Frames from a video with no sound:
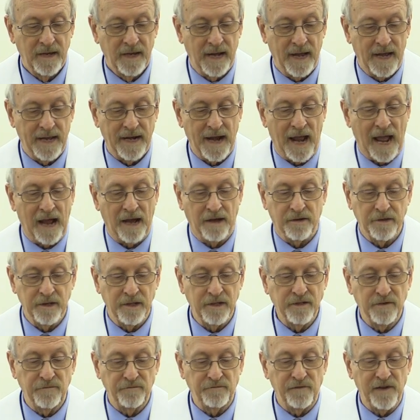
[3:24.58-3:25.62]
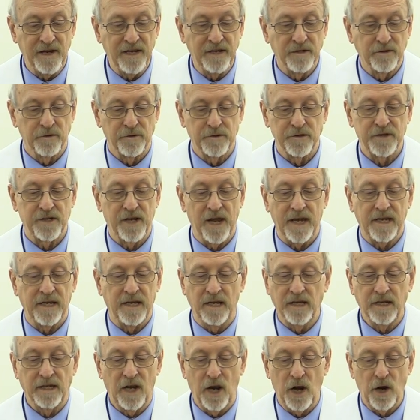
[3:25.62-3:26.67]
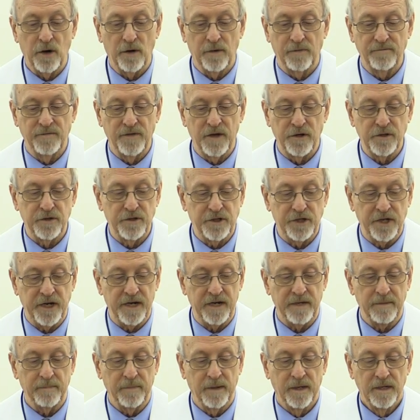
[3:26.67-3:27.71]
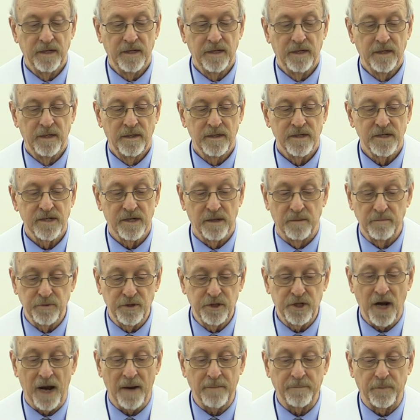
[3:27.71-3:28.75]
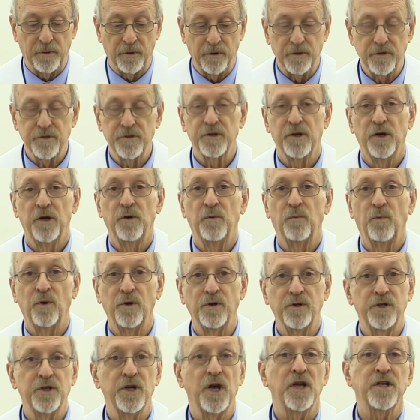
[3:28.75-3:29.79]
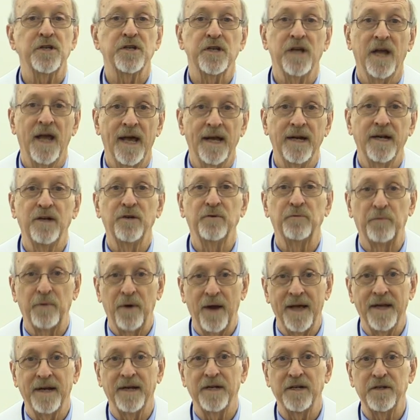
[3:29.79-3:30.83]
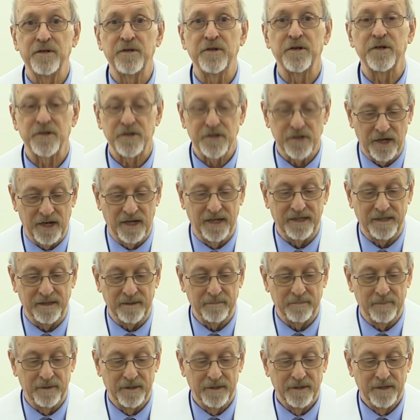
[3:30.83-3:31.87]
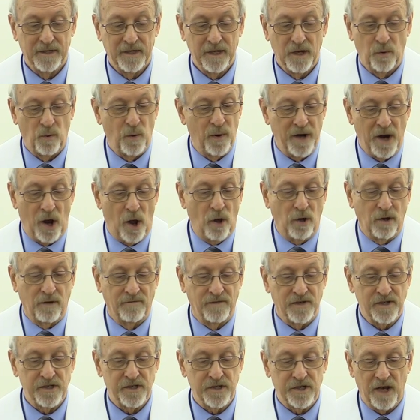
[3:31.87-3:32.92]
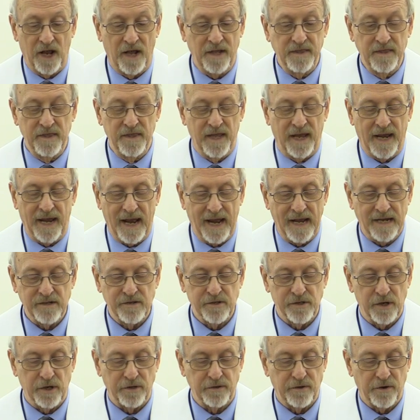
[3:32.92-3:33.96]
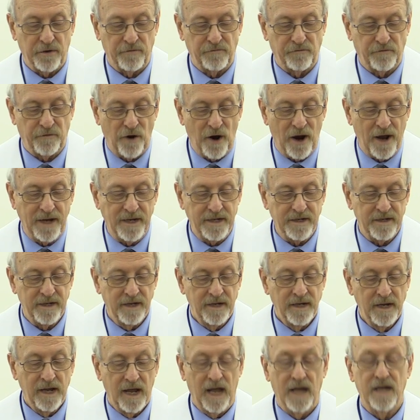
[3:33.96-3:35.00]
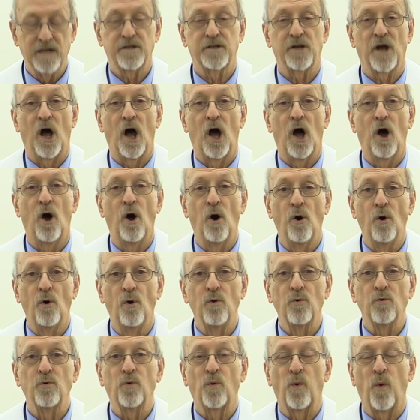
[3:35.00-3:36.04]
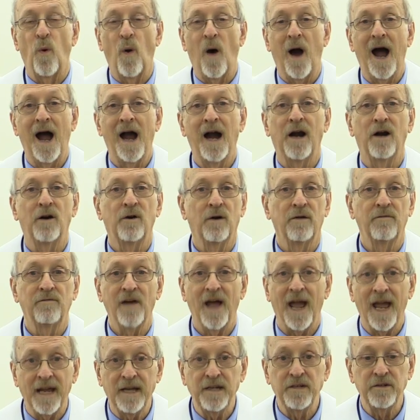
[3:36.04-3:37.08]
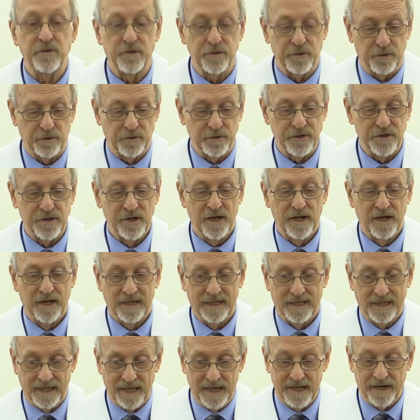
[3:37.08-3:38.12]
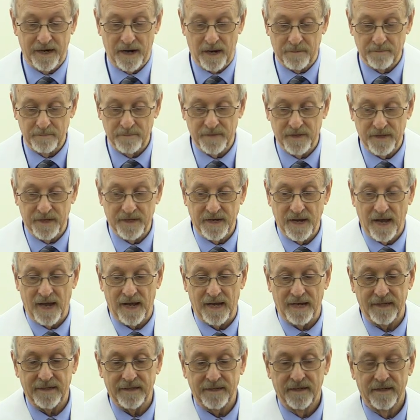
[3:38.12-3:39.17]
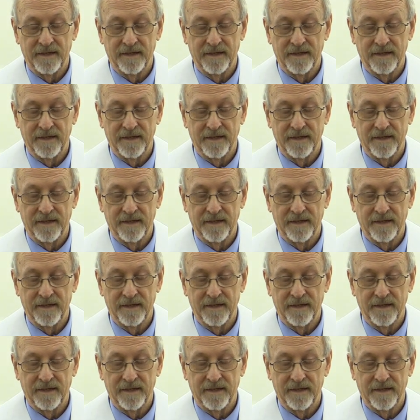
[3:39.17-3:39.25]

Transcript: And out in the fields, taking care of their sheep, some shepherds were just getting ready to sleep when all of a sudden they had such a fright as a whole choir of angels lit up the night.